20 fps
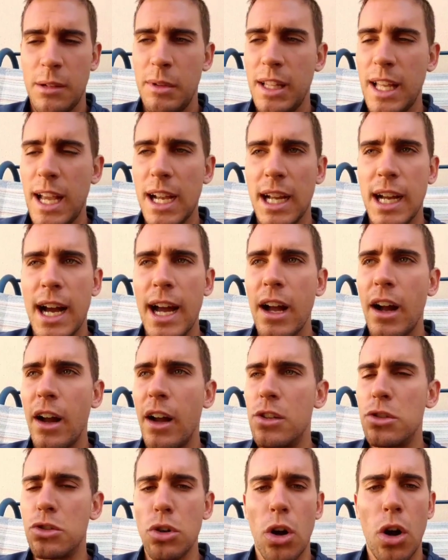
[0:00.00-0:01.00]
I mean, that
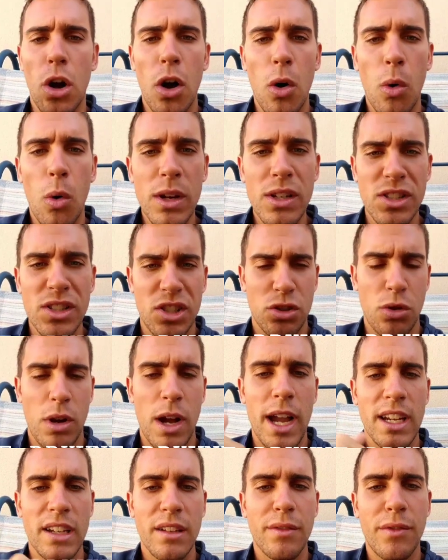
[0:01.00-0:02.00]
guy is always
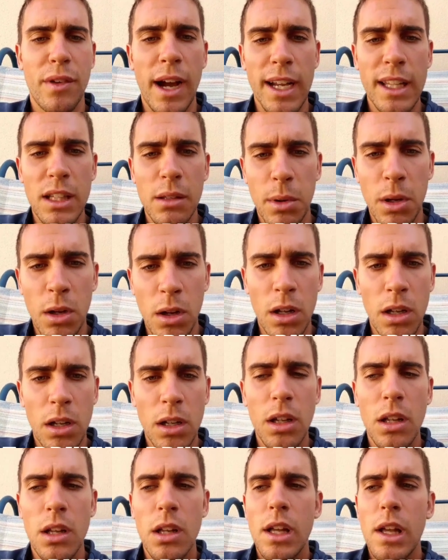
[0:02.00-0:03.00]
trying to find the
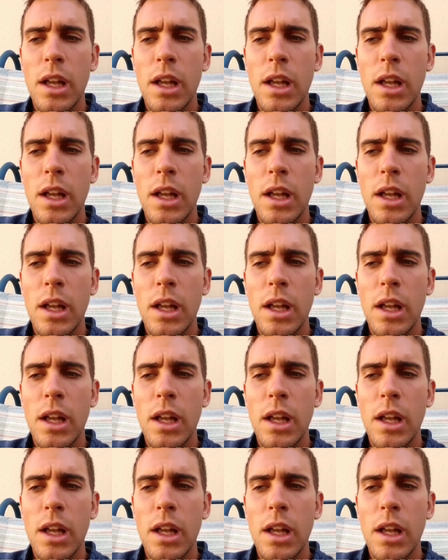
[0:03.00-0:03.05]
ball.